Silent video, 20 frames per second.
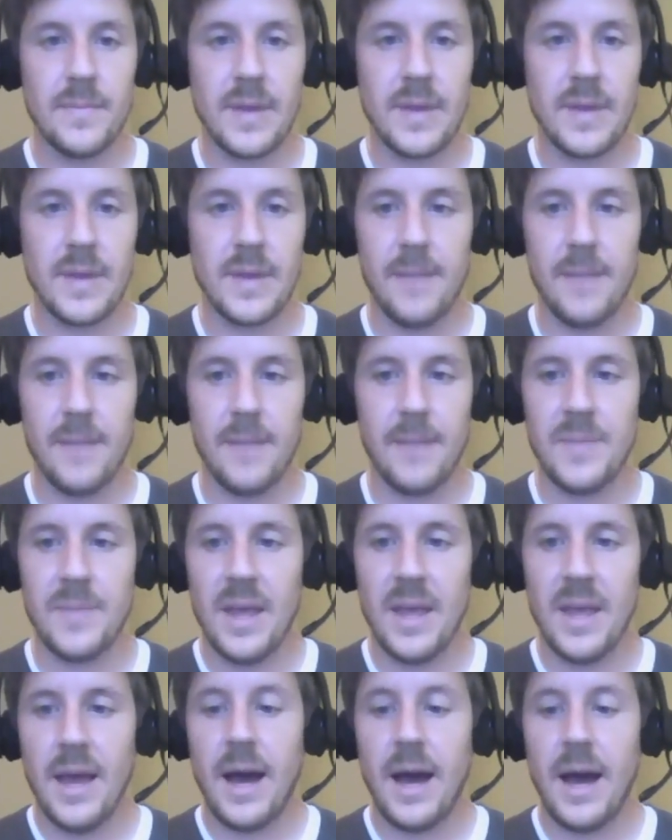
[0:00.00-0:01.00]
Okay.
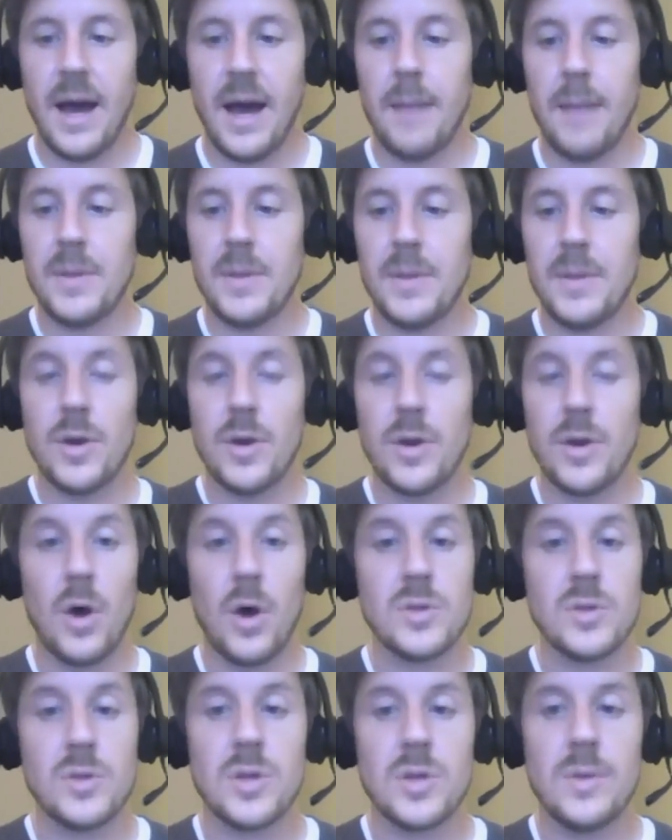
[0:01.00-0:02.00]
Um, you can
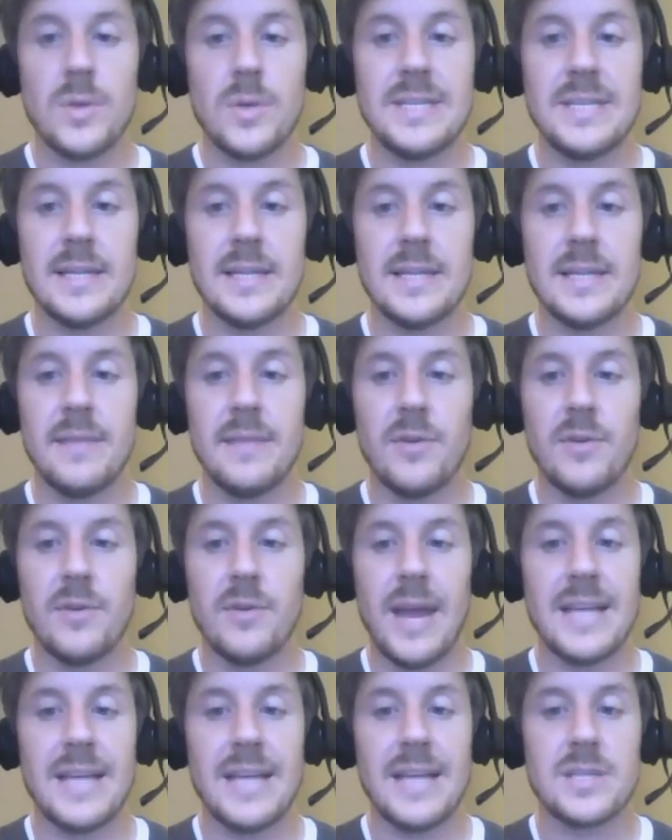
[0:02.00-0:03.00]
also deliver
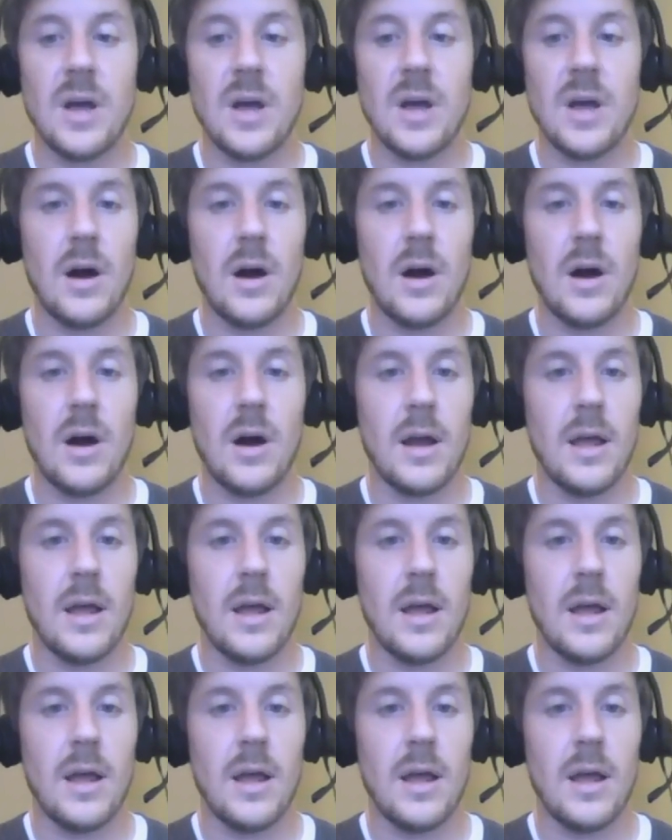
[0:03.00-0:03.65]
a song.